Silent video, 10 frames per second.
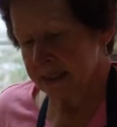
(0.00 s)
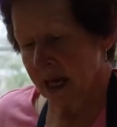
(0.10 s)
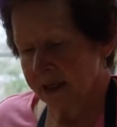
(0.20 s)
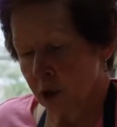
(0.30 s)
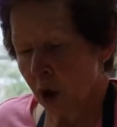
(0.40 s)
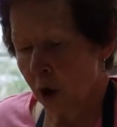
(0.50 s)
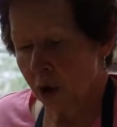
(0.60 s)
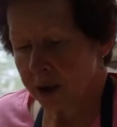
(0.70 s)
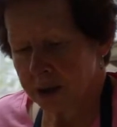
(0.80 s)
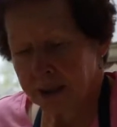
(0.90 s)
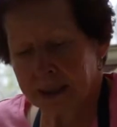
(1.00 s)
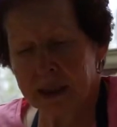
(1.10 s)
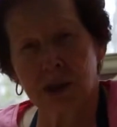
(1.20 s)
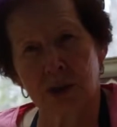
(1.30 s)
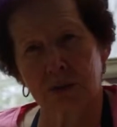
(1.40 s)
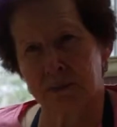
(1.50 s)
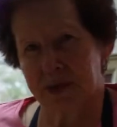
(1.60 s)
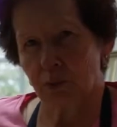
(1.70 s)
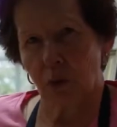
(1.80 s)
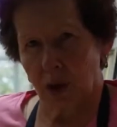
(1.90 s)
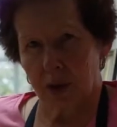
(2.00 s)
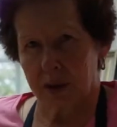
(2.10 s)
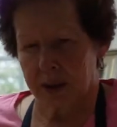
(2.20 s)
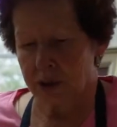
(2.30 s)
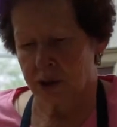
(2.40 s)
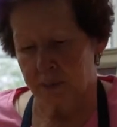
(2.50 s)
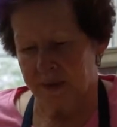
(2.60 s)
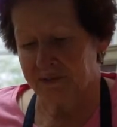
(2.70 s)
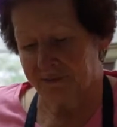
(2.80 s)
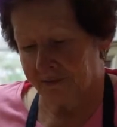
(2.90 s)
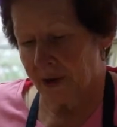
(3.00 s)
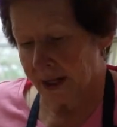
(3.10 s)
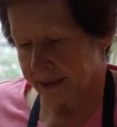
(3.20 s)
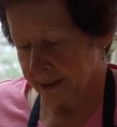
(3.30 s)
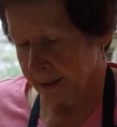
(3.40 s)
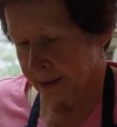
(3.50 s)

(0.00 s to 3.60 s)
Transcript: not hard, and it shouldn't be work. It should be fun.